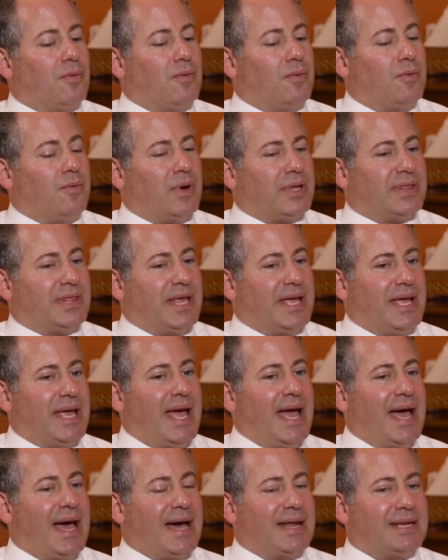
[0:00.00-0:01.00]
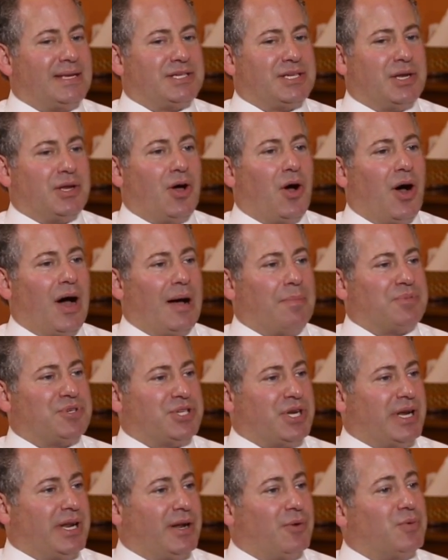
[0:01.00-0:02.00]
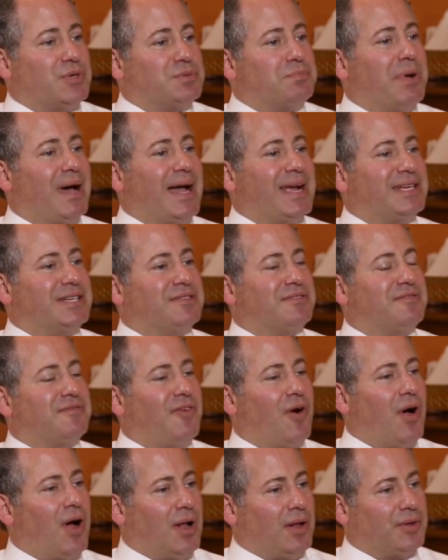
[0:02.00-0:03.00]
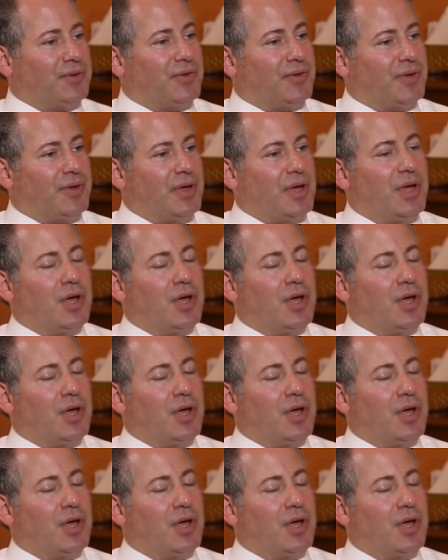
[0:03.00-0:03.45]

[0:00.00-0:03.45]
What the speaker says: what they had as an option, and it was by default,